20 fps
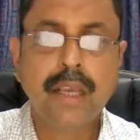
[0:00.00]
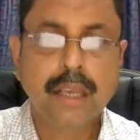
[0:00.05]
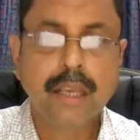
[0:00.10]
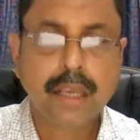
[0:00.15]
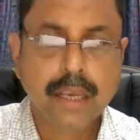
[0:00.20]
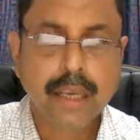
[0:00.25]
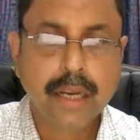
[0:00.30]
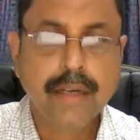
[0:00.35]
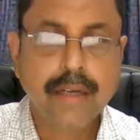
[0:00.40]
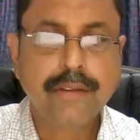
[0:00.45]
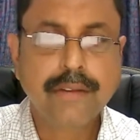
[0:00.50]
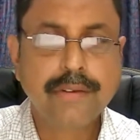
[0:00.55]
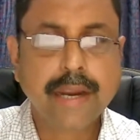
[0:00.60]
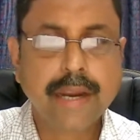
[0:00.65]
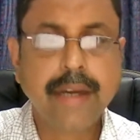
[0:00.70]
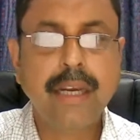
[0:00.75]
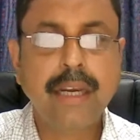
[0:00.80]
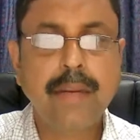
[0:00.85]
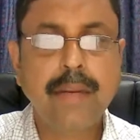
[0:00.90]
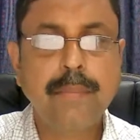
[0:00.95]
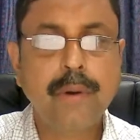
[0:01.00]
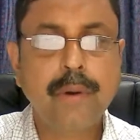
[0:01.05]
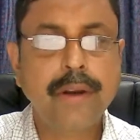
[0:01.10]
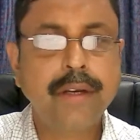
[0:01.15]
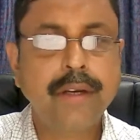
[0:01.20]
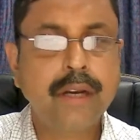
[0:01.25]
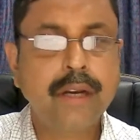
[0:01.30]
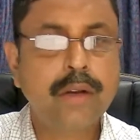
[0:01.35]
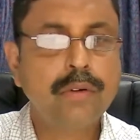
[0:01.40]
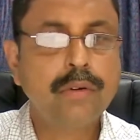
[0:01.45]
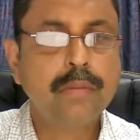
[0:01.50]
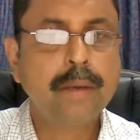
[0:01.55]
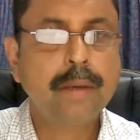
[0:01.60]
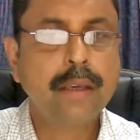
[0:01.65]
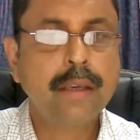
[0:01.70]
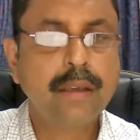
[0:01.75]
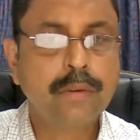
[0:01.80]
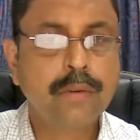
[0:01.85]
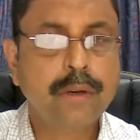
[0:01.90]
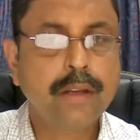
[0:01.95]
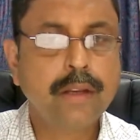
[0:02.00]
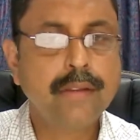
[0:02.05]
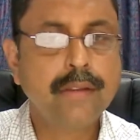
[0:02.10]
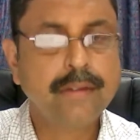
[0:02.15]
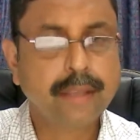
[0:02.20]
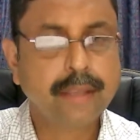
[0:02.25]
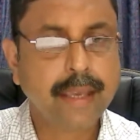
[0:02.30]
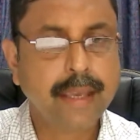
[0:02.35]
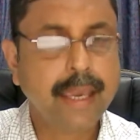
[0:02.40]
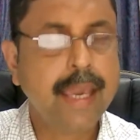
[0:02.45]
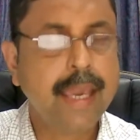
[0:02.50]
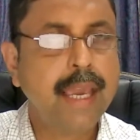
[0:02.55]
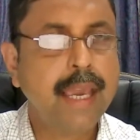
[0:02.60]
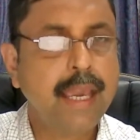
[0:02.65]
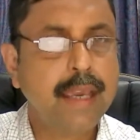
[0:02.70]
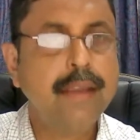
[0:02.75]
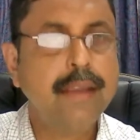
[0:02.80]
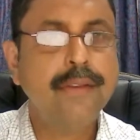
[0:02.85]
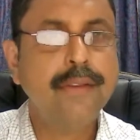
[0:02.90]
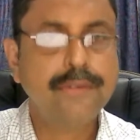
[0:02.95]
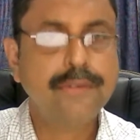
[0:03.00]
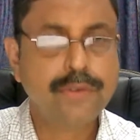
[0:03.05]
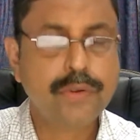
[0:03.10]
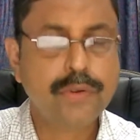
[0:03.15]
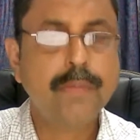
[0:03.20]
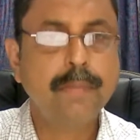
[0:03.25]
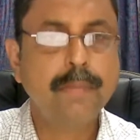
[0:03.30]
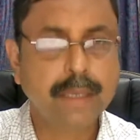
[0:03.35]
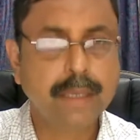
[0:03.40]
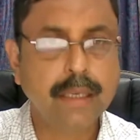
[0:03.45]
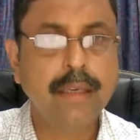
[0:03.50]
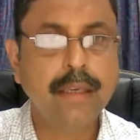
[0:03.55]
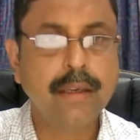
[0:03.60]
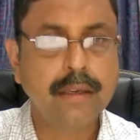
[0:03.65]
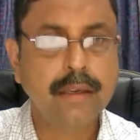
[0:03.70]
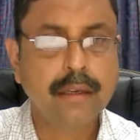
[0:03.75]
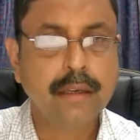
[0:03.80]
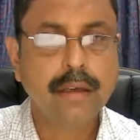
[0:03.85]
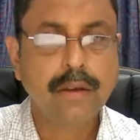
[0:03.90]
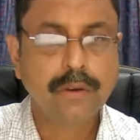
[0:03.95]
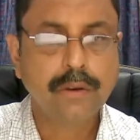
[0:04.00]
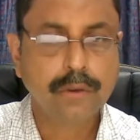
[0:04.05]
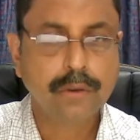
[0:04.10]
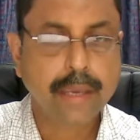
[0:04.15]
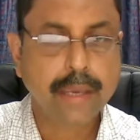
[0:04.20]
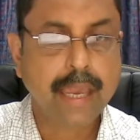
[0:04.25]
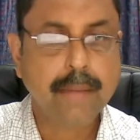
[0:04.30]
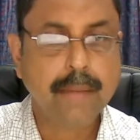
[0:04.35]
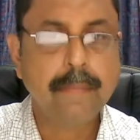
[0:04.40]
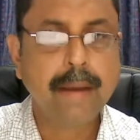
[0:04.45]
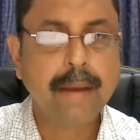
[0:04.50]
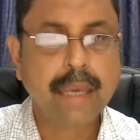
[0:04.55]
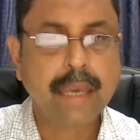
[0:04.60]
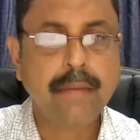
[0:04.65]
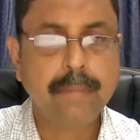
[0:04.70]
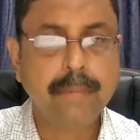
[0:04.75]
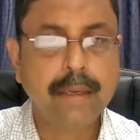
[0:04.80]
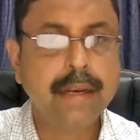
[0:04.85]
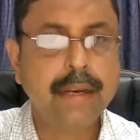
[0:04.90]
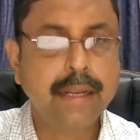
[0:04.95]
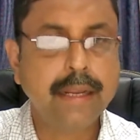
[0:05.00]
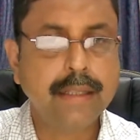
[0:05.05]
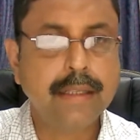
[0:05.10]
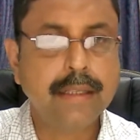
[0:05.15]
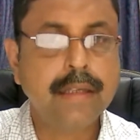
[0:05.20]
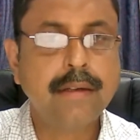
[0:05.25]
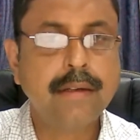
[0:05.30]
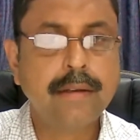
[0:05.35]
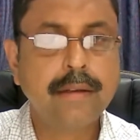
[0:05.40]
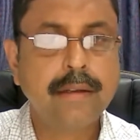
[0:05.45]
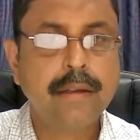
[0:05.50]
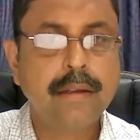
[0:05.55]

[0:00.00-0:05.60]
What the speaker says: it is rightly pointed out by you. It is A is to B, A by B rather.